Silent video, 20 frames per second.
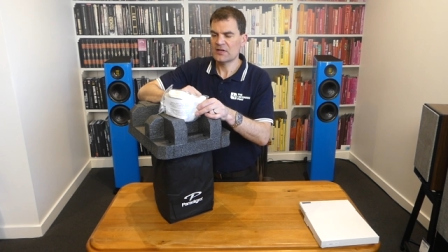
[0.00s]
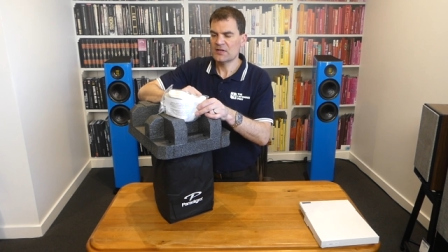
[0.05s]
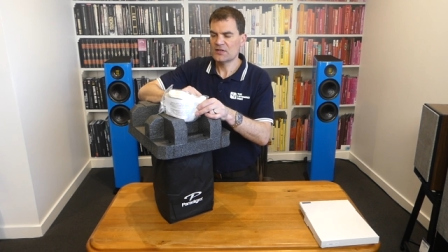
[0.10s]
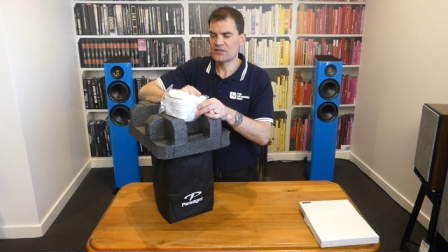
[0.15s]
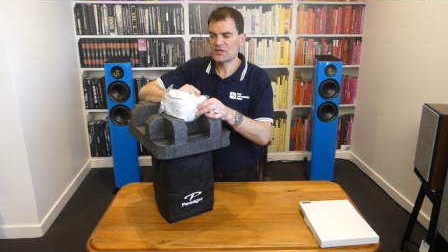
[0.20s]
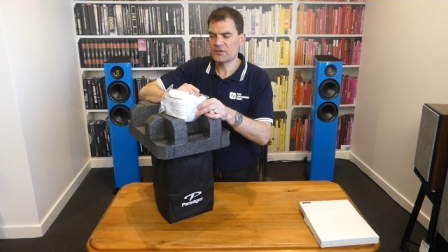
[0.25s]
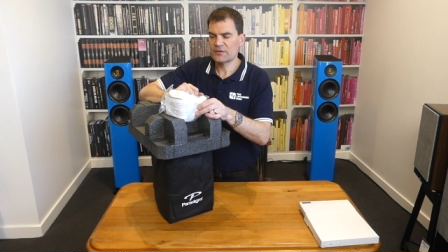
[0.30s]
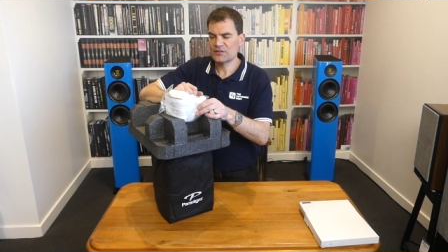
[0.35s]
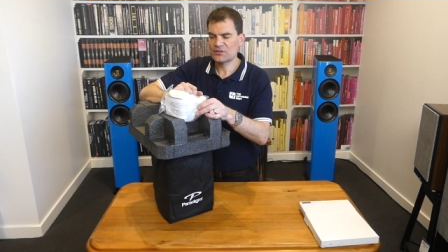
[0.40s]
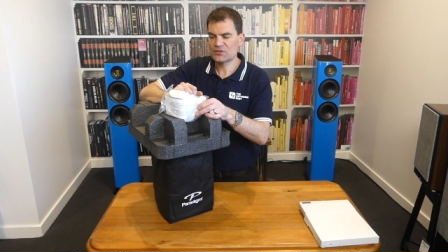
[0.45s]

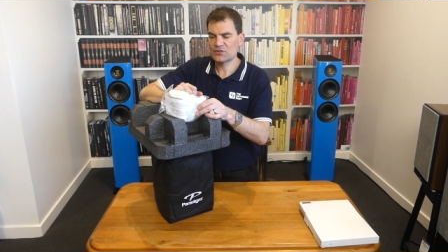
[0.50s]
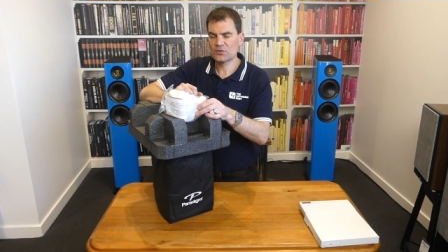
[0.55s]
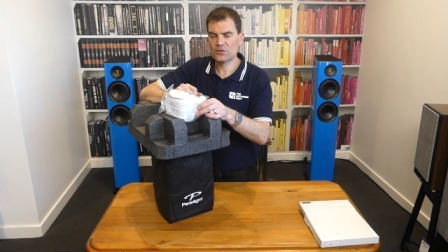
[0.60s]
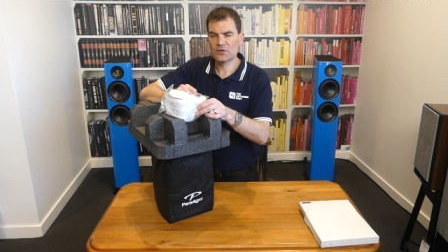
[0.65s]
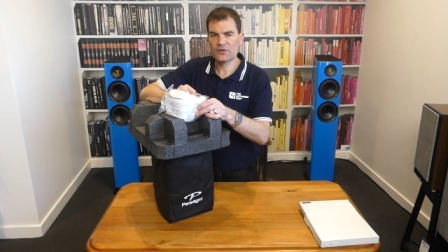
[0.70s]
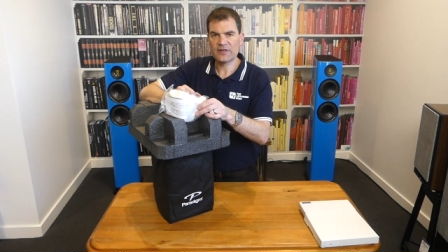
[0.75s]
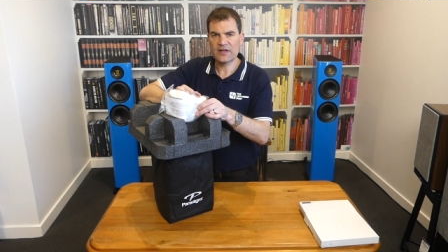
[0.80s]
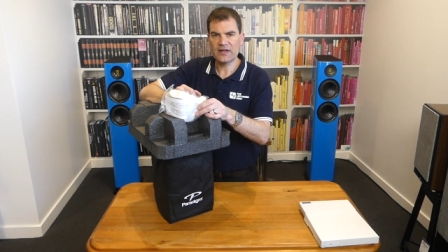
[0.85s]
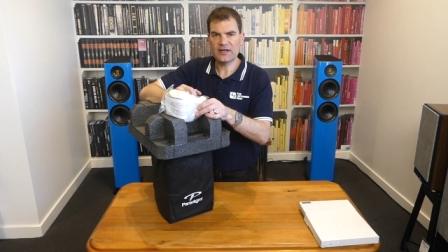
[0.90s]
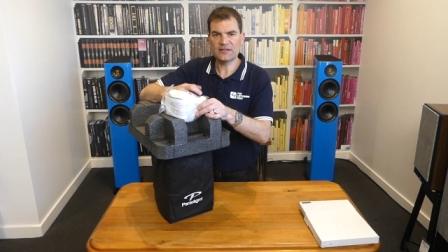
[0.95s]
to
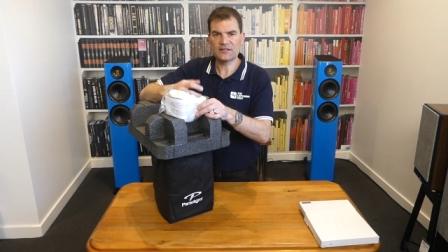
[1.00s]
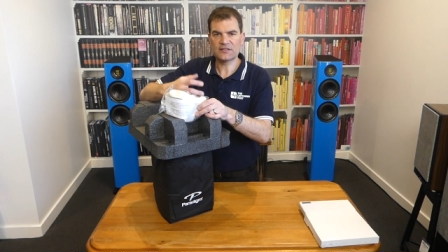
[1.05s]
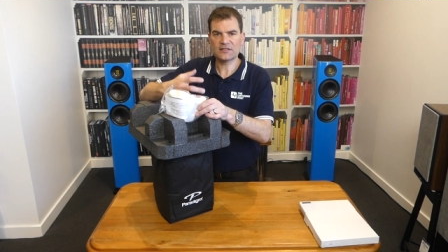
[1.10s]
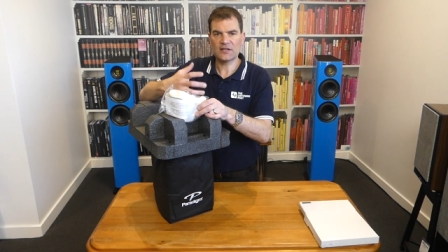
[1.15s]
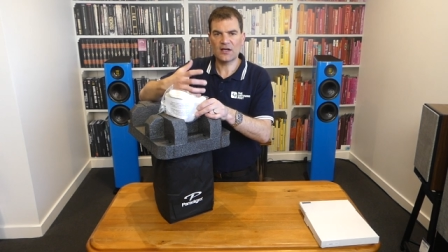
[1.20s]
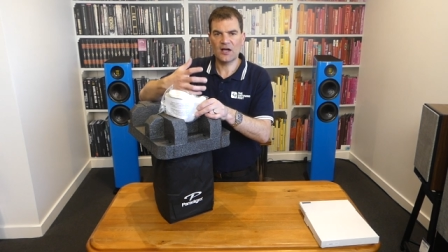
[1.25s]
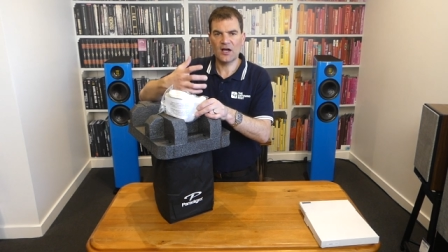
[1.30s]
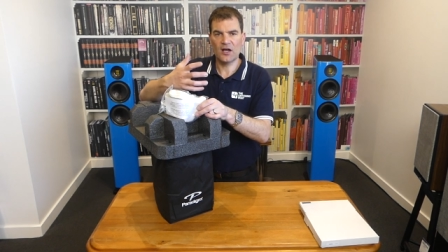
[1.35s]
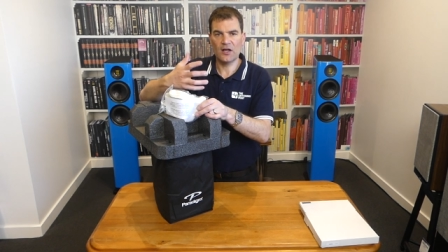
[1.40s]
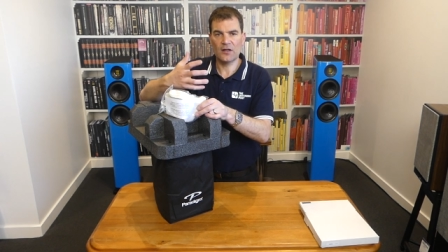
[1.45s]
ensure that
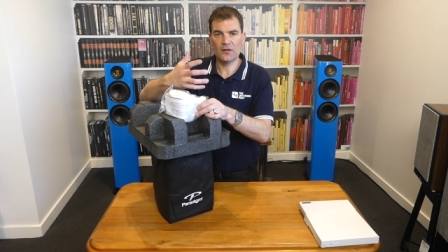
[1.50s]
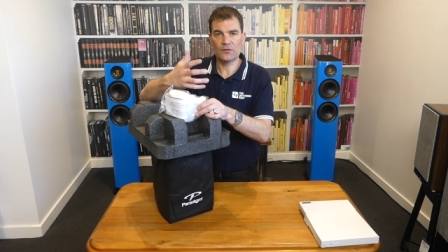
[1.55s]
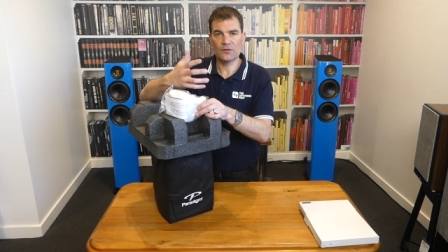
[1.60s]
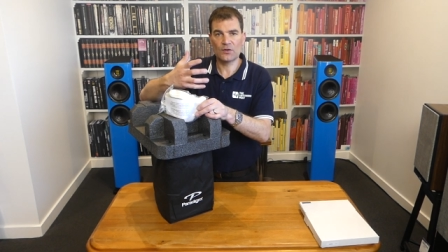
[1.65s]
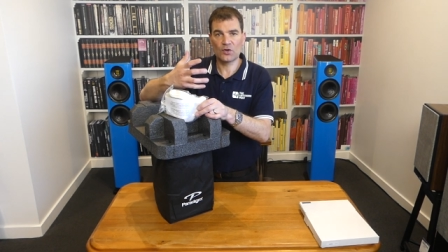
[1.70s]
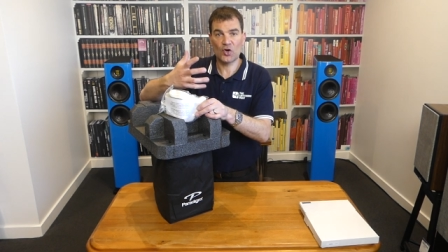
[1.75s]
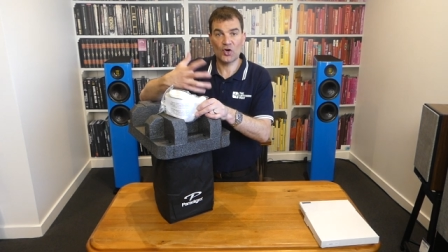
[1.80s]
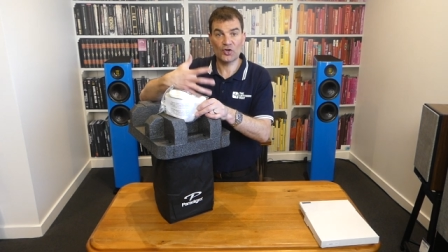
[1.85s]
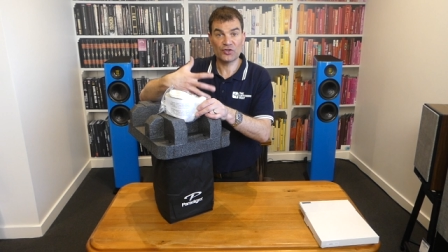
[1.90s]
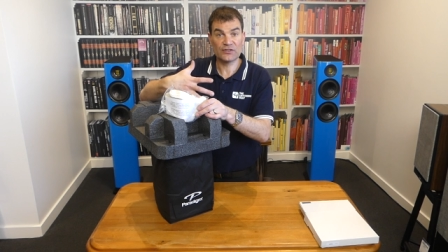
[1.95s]
uh, the
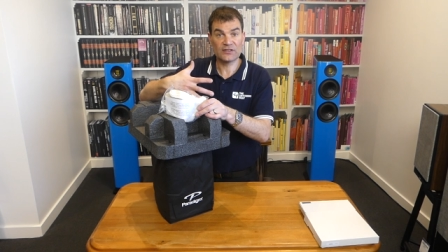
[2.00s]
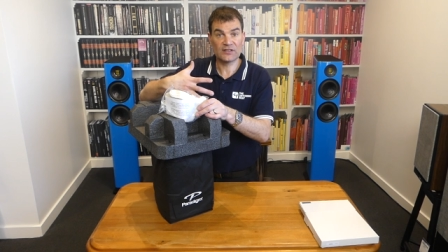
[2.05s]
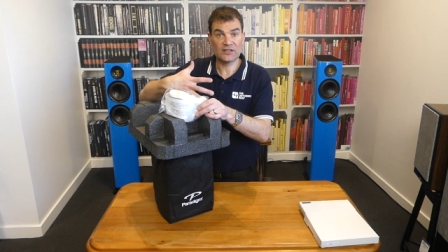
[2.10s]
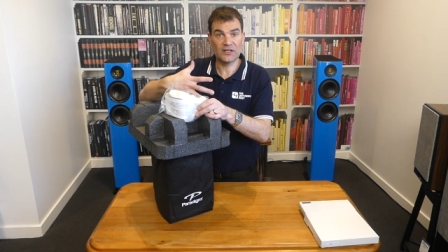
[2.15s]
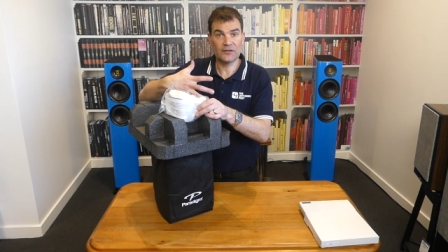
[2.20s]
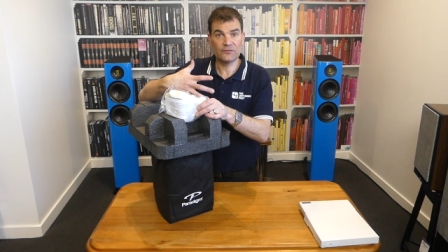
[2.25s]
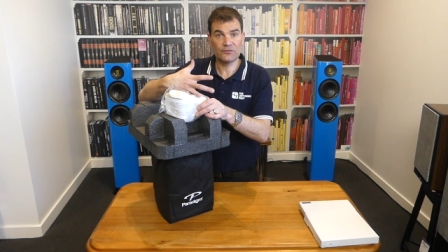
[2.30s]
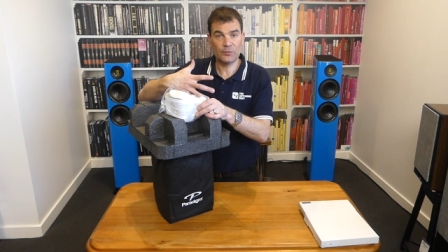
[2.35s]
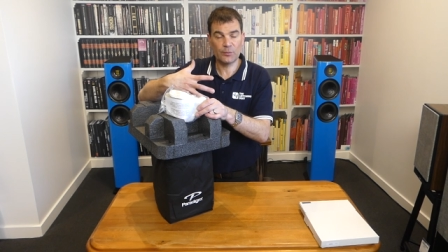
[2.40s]
cotton gloves